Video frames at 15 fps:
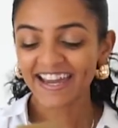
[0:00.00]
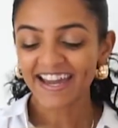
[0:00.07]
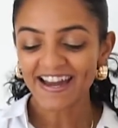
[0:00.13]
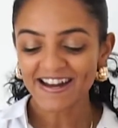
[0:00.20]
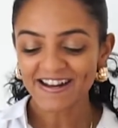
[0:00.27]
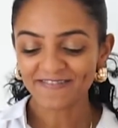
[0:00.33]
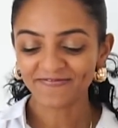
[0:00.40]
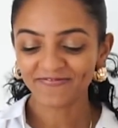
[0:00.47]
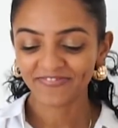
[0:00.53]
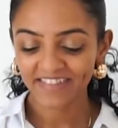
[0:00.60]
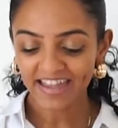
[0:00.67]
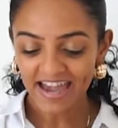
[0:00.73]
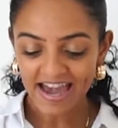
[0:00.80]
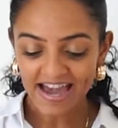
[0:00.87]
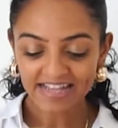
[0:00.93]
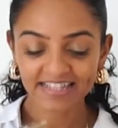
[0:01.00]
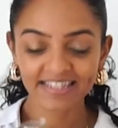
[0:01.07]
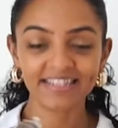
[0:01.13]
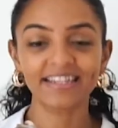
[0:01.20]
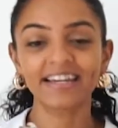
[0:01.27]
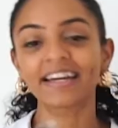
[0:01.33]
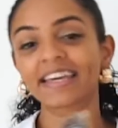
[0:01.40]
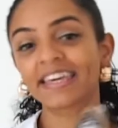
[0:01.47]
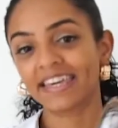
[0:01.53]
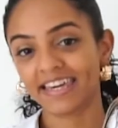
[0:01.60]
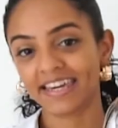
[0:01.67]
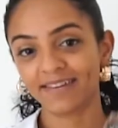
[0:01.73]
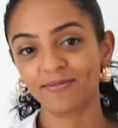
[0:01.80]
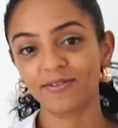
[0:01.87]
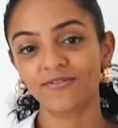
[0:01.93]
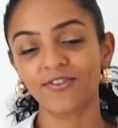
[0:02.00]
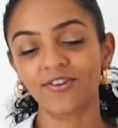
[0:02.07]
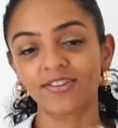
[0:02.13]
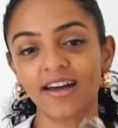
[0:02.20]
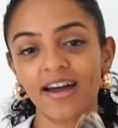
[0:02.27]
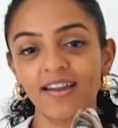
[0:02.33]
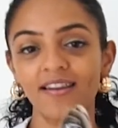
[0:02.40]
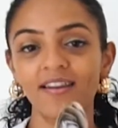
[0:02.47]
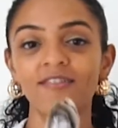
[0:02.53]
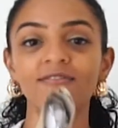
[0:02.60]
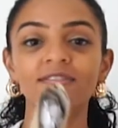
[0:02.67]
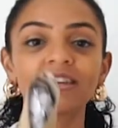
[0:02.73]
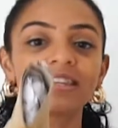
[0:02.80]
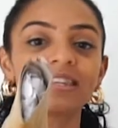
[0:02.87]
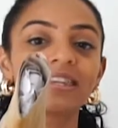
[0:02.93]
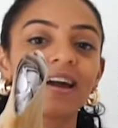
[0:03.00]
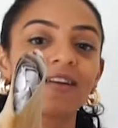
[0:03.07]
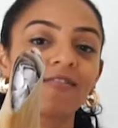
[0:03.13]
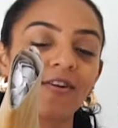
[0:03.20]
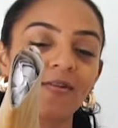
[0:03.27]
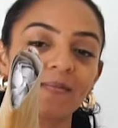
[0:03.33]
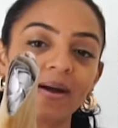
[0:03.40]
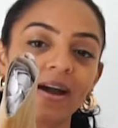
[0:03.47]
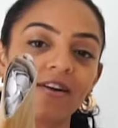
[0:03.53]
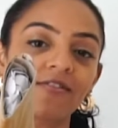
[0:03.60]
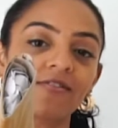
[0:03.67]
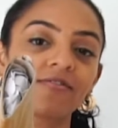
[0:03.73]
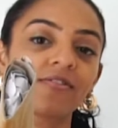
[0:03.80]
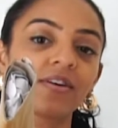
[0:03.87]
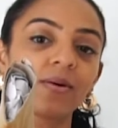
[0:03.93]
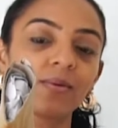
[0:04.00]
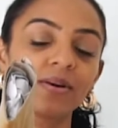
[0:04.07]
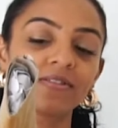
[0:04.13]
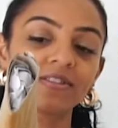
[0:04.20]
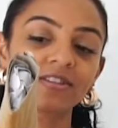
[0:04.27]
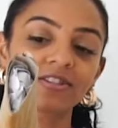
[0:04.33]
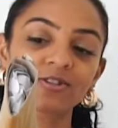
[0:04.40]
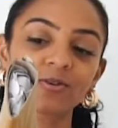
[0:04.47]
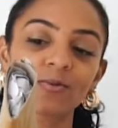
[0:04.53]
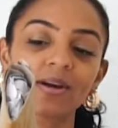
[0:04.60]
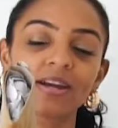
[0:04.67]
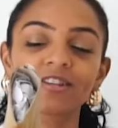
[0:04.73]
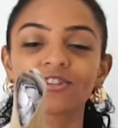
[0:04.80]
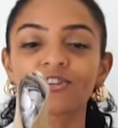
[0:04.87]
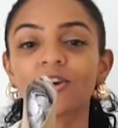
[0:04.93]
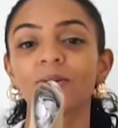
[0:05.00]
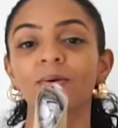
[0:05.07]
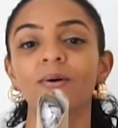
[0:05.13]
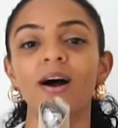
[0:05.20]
And again, we've got that lovely narrow mouth with the square toe.